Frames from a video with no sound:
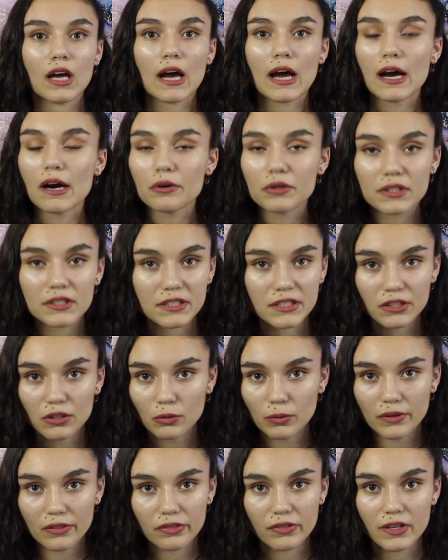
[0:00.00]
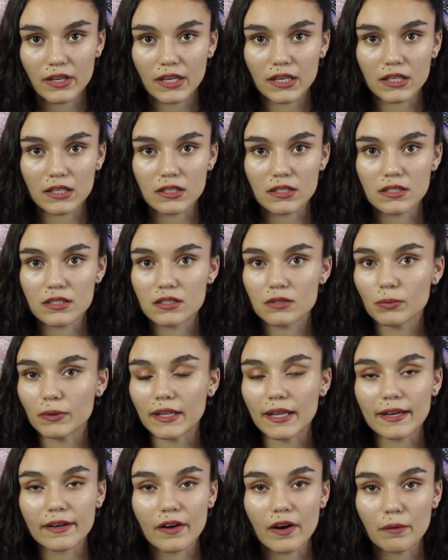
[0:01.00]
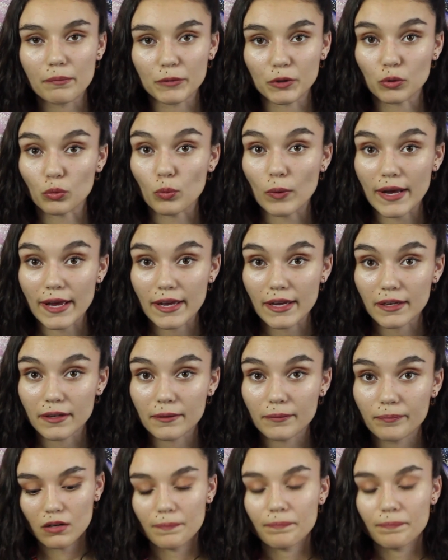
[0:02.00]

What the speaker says: how to deal with things when they come your way.